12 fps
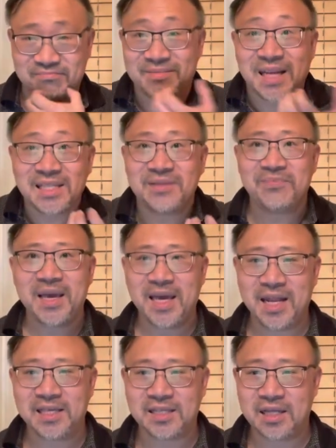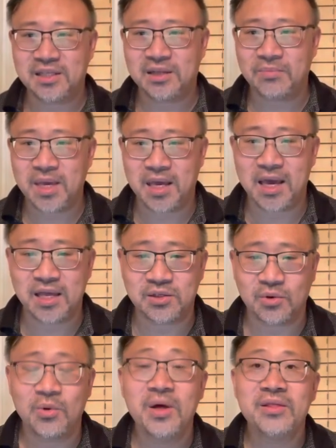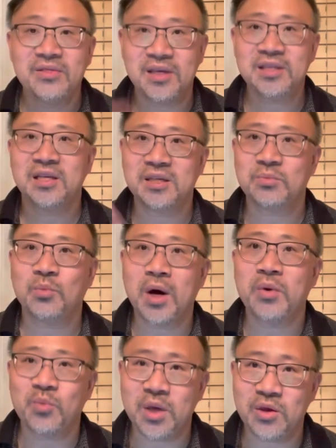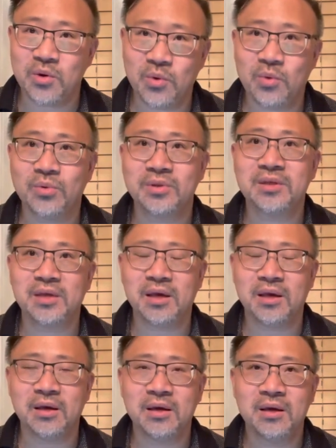Doesn't make any sense to me. And so this is what we use the